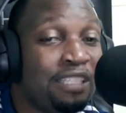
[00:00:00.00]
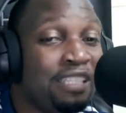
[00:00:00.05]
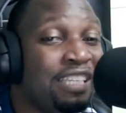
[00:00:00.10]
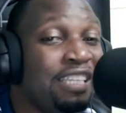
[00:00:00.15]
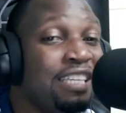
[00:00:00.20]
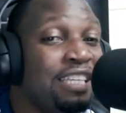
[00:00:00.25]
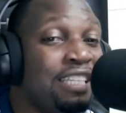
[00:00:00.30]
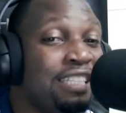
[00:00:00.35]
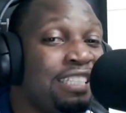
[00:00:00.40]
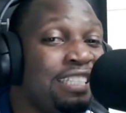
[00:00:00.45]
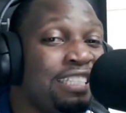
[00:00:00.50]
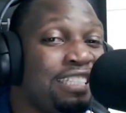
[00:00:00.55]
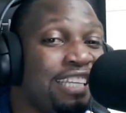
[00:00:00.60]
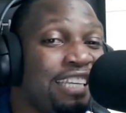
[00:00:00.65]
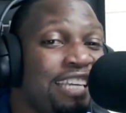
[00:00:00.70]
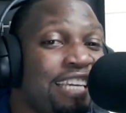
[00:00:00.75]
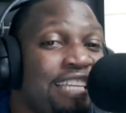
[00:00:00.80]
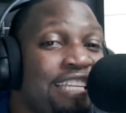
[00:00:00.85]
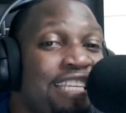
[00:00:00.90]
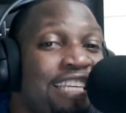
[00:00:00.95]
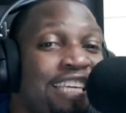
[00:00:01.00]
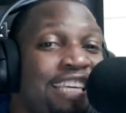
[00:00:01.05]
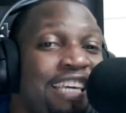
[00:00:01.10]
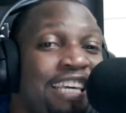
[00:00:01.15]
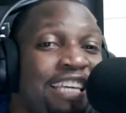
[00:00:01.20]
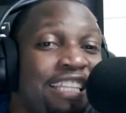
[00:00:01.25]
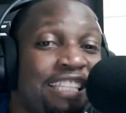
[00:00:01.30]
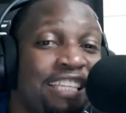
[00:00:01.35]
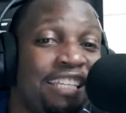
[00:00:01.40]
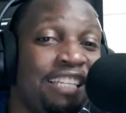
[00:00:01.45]
It is
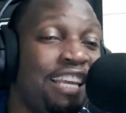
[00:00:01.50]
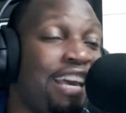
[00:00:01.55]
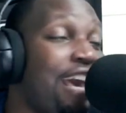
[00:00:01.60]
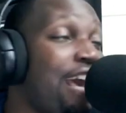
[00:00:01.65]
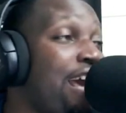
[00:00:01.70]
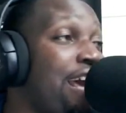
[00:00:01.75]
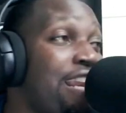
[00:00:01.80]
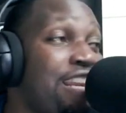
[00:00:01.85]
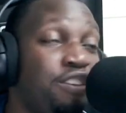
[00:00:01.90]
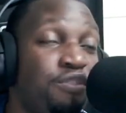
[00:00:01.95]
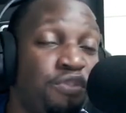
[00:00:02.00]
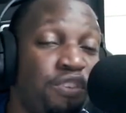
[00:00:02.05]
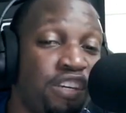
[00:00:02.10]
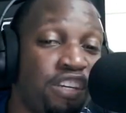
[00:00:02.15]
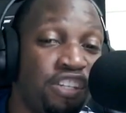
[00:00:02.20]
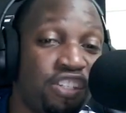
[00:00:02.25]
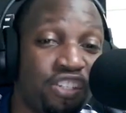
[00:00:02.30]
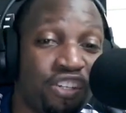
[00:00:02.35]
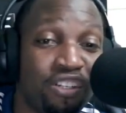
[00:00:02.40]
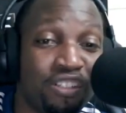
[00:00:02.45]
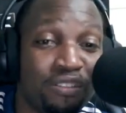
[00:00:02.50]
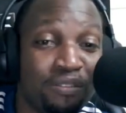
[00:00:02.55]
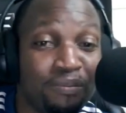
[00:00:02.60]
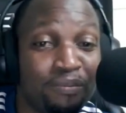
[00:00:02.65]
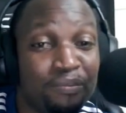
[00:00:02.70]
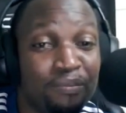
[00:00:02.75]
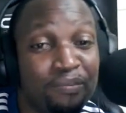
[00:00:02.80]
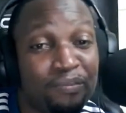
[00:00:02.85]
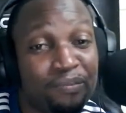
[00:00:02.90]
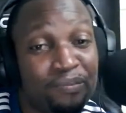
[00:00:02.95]
indicating elevation.
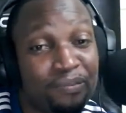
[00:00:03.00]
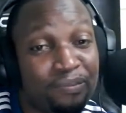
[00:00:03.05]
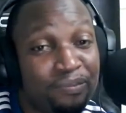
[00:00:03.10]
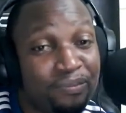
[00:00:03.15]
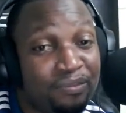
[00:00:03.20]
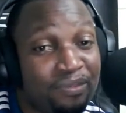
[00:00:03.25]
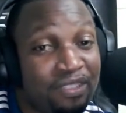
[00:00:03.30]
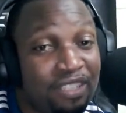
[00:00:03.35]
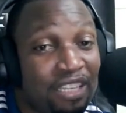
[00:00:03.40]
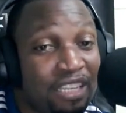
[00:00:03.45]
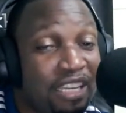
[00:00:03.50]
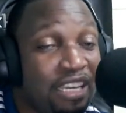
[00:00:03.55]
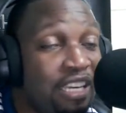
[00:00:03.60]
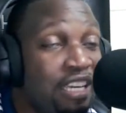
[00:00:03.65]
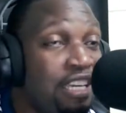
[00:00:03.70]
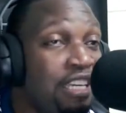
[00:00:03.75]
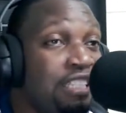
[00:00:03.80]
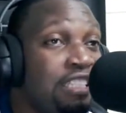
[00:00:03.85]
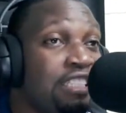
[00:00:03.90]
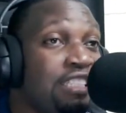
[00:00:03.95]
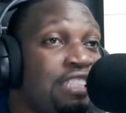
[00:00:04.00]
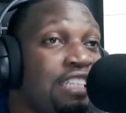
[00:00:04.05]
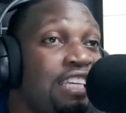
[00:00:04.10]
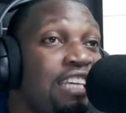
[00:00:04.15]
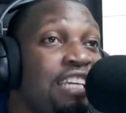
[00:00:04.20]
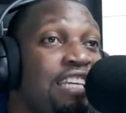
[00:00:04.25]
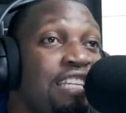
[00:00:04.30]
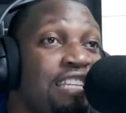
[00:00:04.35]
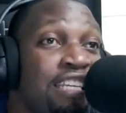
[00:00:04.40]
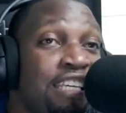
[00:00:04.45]
It is
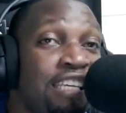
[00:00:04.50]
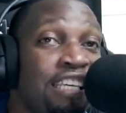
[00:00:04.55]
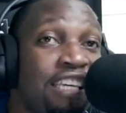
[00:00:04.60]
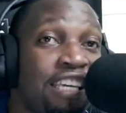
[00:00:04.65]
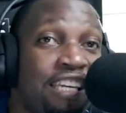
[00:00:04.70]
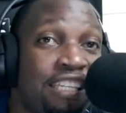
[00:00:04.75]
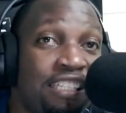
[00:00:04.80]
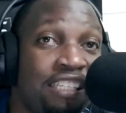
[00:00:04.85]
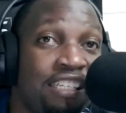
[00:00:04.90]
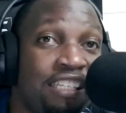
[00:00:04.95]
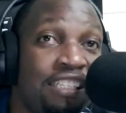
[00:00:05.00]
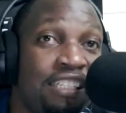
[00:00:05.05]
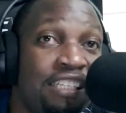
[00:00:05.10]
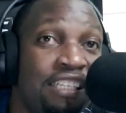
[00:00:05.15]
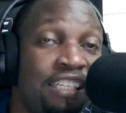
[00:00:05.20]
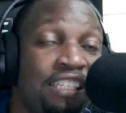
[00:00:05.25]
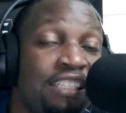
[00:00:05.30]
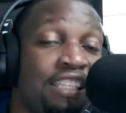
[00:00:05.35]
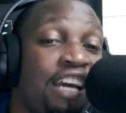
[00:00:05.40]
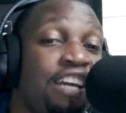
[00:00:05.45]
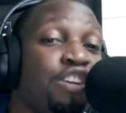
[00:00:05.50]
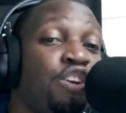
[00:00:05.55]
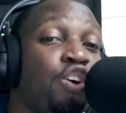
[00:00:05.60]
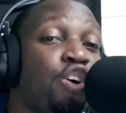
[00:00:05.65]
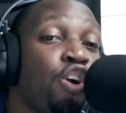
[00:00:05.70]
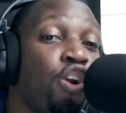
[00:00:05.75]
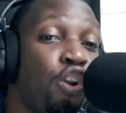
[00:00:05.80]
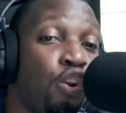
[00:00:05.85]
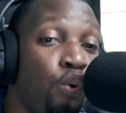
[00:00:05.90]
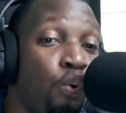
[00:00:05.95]
indicating that you're
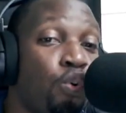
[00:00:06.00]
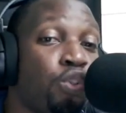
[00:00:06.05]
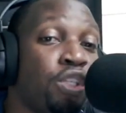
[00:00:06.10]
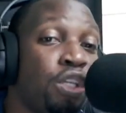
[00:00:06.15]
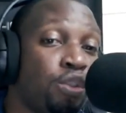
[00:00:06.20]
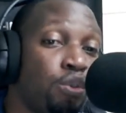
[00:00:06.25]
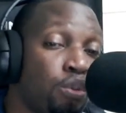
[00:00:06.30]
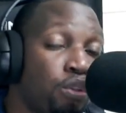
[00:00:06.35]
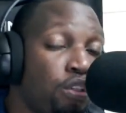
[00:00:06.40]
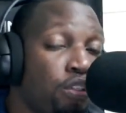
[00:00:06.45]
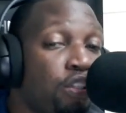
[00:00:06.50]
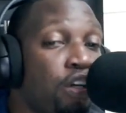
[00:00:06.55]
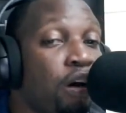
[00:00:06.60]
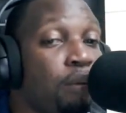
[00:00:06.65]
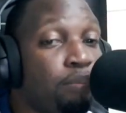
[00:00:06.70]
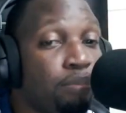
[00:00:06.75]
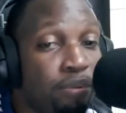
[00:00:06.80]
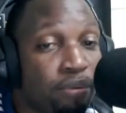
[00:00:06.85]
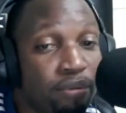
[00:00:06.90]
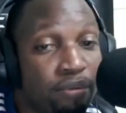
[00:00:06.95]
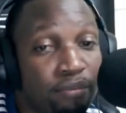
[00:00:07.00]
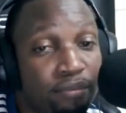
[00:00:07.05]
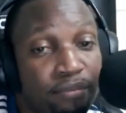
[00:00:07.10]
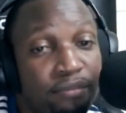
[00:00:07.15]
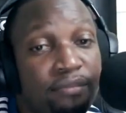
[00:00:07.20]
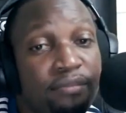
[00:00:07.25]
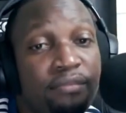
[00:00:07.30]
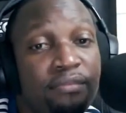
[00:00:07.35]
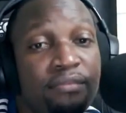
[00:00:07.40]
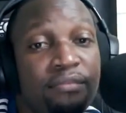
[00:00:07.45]
closer to the top.
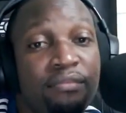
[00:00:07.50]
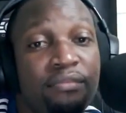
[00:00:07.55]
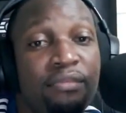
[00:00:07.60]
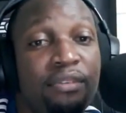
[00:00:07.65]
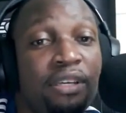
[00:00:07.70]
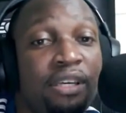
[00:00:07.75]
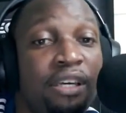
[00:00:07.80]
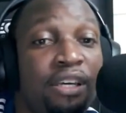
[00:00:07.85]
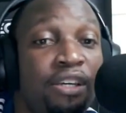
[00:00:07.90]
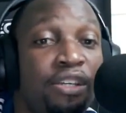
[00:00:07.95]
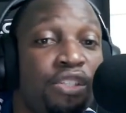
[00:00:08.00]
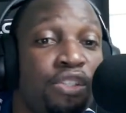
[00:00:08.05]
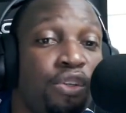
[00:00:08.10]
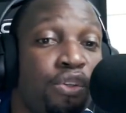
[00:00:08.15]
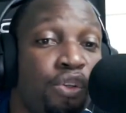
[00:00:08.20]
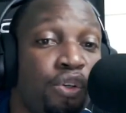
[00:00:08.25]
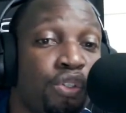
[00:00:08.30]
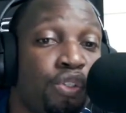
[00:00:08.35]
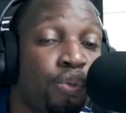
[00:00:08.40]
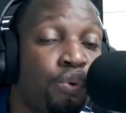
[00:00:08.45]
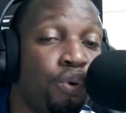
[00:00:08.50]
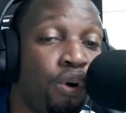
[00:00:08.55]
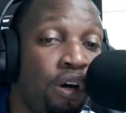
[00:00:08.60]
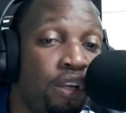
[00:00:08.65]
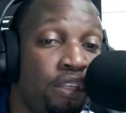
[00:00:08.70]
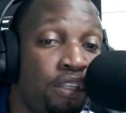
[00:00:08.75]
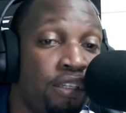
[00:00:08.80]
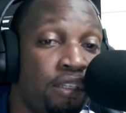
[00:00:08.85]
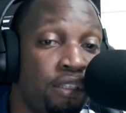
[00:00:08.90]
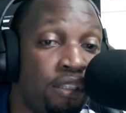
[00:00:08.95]
So just go on
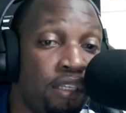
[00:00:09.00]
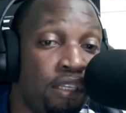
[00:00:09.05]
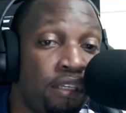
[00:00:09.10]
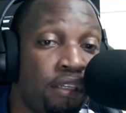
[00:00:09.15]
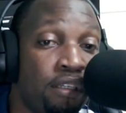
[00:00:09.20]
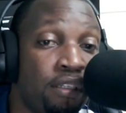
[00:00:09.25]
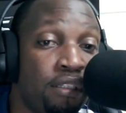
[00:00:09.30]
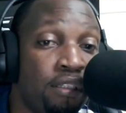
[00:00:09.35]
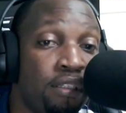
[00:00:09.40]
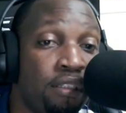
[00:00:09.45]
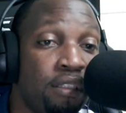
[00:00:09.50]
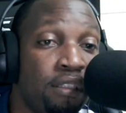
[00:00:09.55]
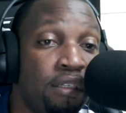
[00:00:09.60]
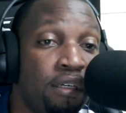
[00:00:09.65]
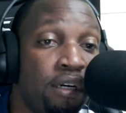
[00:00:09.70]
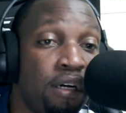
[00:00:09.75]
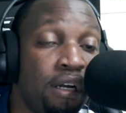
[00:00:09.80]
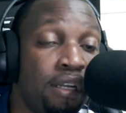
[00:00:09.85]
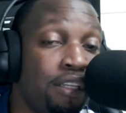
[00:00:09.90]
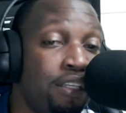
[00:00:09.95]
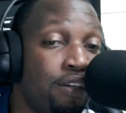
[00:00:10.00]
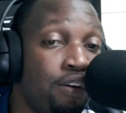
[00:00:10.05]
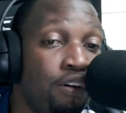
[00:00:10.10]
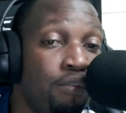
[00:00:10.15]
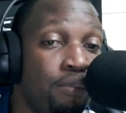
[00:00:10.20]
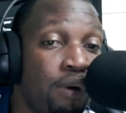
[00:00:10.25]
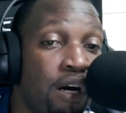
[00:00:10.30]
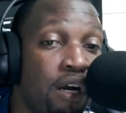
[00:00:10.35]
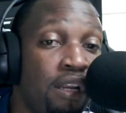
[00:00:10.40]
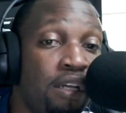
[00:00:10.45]
to your thing. All the young
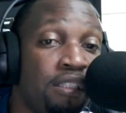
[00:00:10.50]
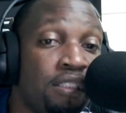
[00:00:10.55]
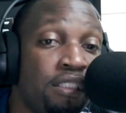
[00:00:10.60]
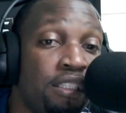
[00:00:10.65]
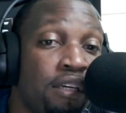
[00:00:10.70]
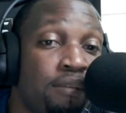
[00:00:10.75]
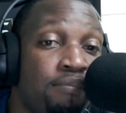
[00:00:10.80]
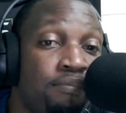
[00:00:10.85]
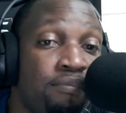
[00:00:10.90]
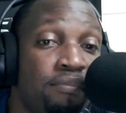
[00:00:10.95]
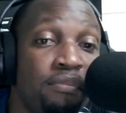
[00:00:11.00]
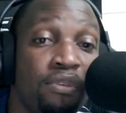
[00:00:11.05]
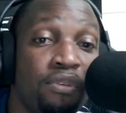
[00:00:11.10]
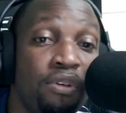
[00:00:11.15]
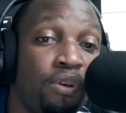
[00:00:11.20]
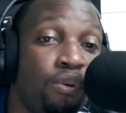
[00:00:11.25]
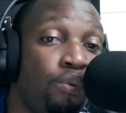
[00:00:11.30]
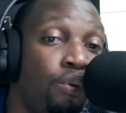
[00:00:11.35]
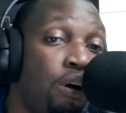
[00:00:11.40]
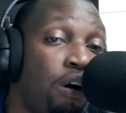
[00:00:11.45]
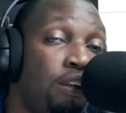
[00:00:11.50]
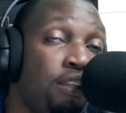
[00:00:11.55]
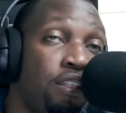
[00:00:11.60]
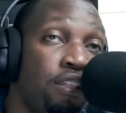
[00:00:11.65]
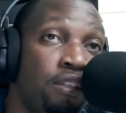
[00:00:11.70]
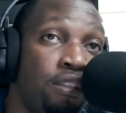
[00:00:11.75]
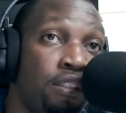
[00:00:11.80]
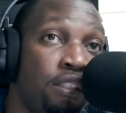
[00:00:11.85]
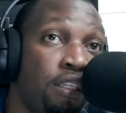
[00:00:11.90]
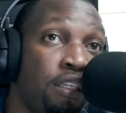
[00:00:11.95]
ballers, them, go on to your
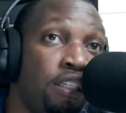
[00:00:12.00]
thing.